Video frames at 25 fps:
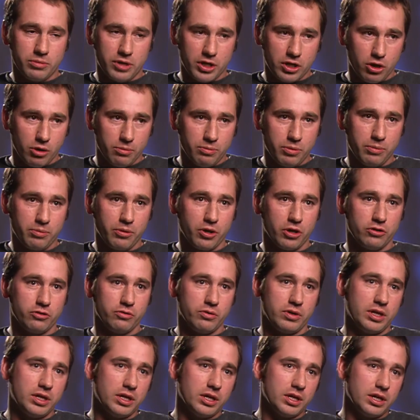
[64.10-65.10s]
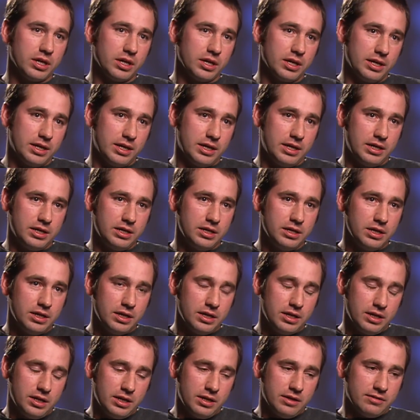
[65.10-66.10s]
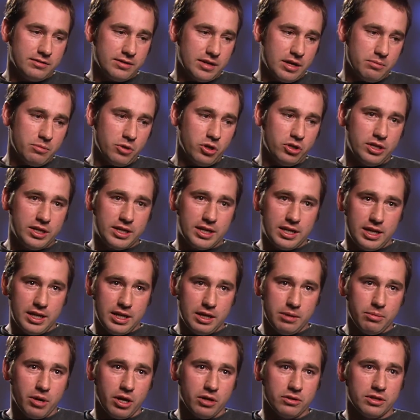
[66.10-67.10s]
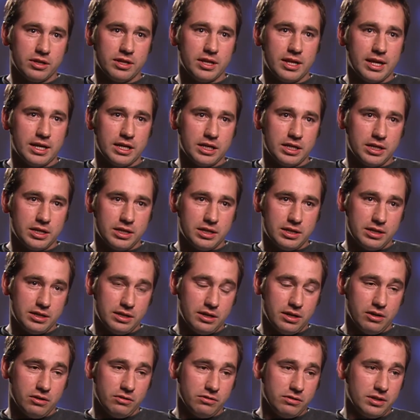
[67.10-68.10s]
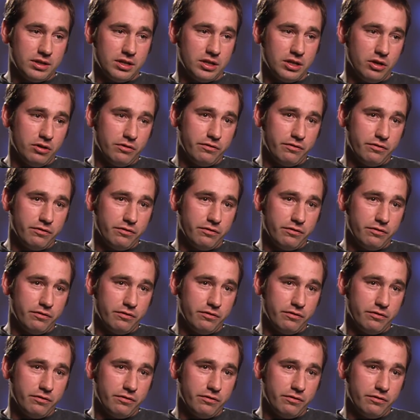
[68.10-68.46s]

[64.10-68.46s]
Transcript: know how much we can produce, and that creates a balance between supply and demand.